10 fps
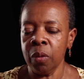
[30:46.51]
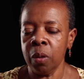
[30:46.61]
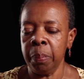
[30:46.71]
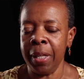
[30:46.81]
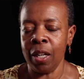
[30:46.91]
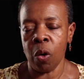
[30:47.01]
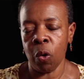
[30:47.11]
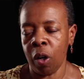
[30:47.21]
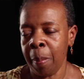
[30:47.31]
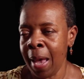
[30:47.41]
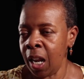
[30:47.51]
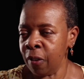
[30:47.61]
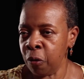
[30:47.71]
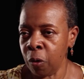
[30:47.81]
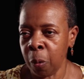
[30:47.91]
being on automatic
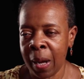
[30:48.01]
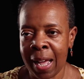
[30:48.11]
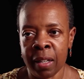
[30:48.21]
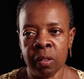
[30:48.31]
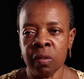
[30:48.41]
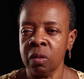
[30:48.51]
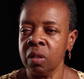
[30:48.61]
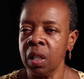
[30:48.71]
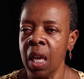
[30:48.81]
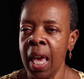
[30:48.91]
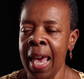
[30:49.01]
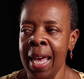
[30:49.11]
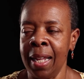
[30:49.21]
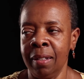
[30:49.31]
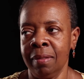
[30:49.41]
for a while
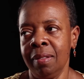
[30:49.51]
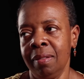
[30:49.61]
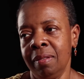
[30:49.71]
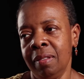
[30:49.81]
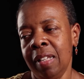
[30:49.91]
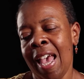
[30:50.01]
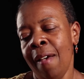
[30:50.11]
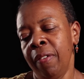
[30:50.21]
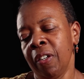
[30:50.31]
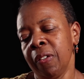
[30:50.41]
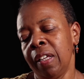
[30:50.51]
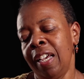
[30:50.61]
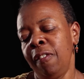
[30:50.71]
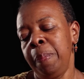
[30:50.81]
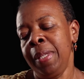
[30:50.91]
and having your
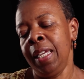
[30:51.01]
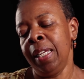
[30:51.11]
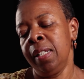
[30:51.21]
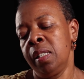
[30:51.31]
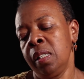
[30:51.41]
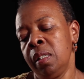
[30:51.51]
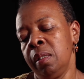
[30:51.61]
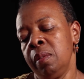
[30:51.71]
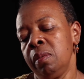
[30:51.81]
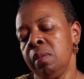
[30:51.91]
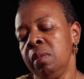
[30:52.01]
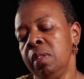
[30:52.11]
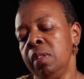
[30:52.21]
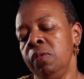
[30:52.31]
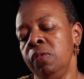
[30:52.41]
life begin to
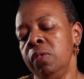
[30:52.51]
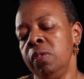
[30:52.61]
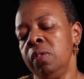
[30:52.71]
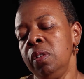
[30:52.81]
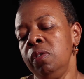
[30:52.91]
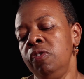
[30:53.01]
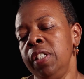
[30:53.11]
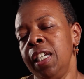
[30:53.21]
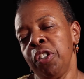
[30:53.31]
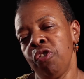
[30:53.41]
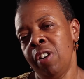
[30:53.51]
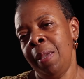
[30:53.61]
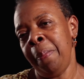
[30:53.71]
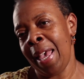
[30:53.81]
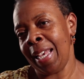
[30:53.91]

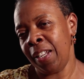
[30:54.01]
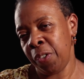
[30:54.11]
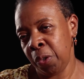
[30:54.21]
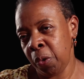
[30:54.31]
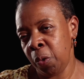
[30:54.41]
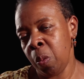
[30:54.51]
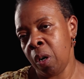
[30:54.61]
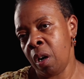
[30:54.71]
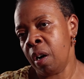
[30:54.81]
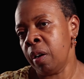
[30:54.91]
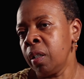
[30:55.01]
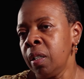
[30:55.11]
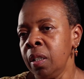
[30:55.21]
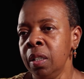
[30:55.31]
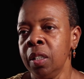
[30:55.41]
reintegrate back into who you are.
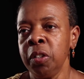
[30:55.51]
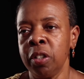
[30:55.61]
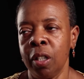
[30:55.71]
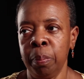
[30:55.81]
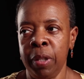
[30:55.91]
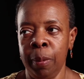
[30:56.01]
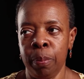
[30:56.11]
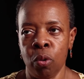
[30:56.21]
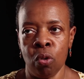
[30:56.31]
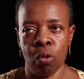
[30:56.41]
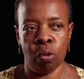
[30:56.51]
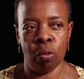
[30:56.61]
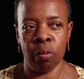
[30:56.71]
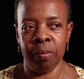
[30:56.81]
Some people